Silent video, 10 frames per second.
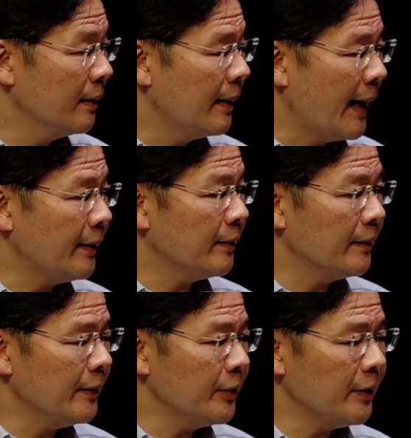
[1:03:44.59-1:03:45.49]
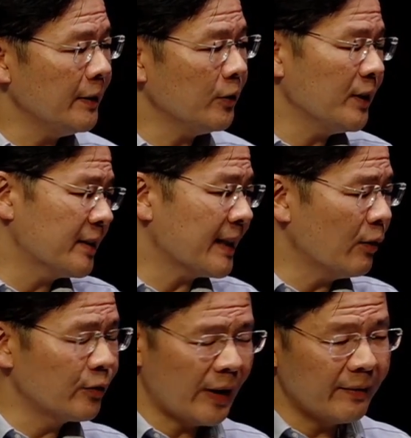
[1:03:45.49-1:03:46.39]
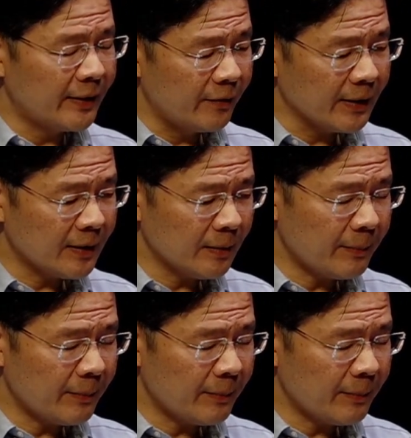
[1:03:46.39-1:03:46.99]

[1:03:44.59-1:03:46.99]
And it sounds very difficult,